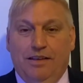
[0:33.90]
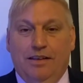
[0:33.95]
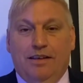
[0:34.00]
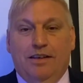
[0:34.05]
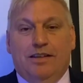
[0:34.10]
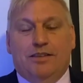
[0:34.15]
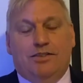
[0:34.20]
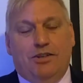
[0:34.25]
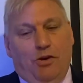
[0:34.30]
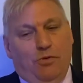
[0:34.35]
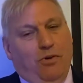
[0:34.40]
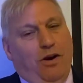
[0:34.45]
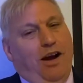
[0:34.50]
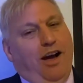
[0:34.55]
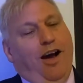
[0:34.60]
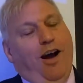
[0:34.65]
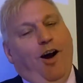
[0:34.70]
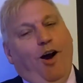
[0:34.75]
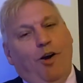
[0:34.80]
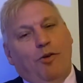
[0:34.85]
So I
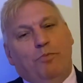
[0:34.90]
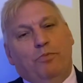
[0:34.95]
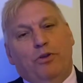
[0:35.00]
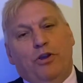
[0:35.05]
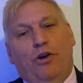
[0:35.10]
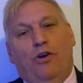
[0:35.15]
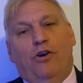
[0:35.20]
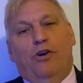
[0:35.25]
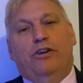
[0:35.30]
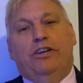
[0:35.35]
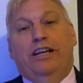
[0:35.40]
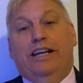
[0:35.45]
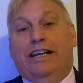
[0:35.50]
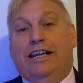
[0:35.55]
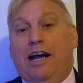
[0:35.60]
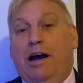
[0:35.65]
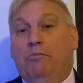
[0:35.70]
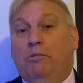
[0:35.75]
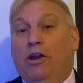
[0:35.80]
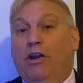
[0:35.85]
hope you're going to
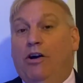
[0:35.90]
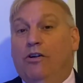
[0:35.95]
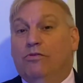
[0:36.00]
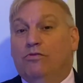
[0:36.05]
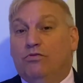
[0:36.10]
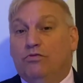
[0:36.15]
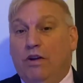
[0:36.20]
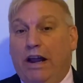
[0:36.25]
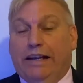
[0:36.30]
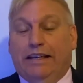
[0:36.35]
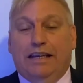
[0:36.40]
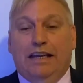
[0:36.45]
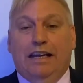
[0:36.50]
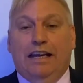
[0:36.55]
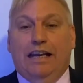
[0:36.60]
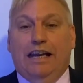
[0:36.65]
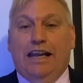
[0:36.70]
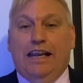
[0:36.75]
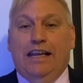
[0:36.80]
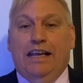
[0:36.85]
come along
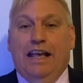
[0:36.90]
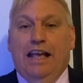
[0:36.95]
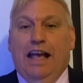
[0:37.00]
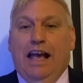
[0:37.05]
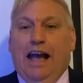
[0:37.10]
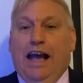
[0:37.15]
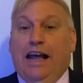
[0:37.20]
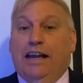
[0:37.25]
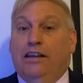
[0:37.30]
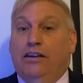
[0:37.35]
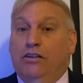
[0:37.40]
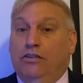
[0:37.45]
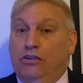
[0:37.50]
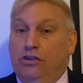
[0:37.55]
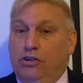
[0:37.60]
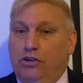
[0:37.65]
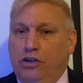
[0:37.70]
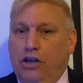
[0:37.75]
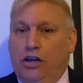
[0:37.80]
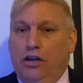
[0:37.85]
regularly and
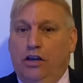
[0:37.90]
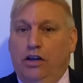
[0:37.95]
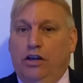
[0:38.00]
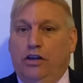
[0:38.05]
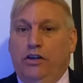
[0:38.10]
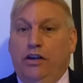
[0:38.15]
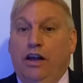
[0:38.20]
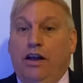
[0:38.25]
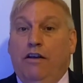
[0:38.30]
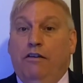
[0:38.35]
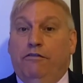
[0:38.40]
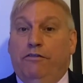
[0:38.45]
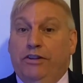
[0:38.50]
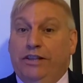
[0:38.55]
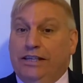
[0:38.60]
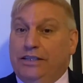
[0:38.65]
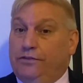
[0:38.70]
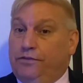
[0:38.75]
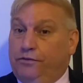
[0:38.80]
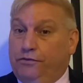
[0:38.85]
learn for
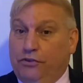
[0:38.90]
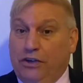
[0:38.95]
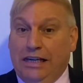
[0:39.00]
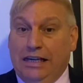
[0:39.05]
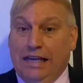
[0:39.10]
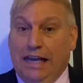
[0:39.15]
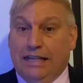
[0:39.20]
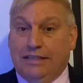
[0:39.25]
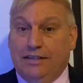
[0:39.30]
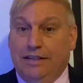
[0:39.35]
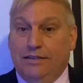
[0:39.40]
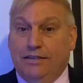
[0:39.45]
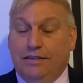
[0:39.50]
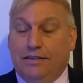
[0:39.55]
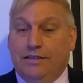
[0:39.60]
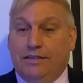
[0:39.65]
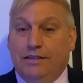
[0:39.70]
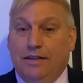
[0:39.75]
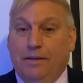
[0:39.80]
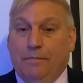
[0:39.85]
these free
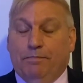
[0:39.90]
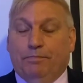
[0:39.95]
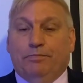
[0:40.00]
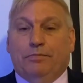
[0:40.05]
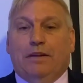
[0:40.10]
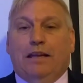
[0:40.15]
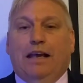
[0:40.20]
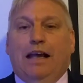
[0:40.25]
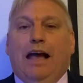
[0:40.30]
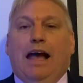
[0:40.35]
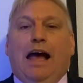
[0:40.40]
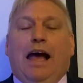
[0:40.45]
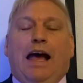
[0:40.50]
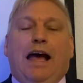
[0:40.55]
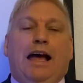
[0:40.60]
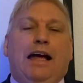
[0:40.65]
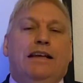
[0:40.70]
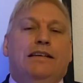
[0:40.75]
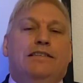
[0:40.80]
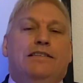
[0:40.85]
lessons,
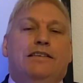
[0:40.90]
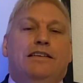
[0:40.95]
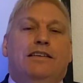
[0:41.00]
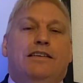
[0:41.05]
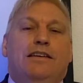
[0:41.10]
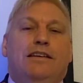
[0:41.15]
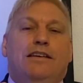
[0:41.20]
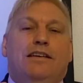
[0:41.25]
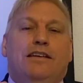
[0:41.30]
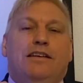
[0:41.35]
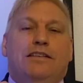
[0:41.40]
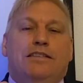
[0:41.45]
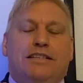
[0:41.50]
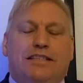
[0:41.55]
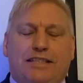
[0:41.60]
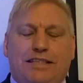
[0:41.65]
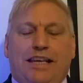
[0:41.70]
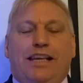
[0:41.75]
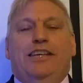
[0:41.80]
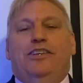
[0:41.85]
and
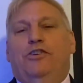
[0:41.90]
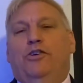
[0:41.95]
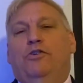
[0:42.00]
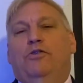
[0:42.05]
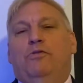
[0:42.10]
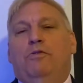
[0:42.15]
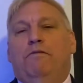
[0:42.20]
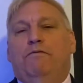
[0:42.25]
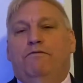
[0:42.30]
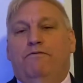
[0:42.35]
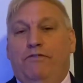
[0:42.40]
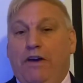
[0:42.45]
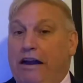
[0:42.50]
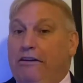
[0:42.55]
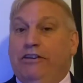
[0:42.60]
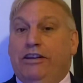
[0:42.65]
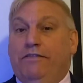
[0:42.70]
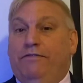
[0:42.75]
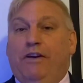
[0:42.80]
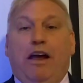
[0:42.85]
see you
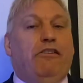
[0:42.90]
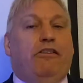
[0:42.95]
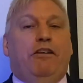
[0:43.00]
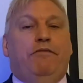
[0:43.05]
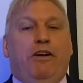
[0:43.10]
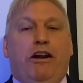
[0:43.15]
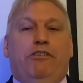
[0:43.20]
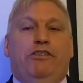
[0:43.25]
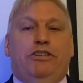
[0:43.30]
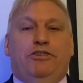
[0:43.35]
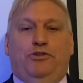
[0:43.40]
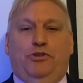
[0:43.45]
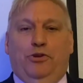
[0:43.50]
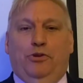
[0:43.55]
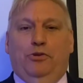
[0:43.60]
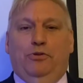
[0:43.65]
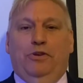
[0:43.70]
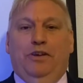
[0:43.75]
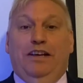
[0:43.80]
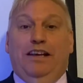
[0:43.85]
very, very, very
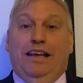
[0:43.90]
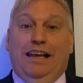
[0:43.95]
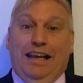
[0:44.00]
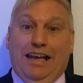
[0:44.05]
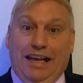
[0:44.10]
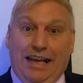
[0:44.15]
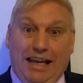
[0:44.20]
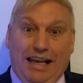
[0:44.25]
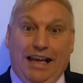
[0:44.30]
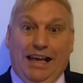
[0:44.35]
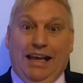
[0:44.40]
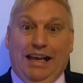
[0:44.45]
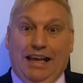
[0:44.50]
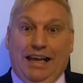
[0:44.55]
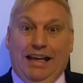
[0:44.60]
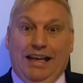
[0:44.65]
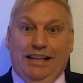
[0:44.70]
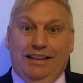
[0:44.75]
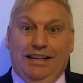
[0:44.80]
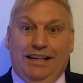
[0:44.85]
soon
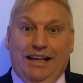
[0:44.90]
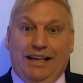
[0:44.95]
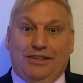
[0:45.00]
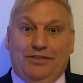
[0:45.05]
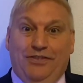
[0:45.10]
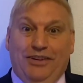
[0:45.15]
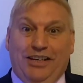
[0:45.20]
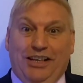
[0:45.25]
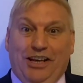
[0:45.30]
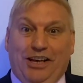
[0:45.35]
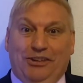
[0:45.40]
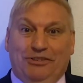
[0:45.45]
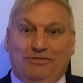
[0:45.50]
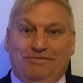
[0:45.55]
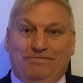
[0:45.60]
in the next video.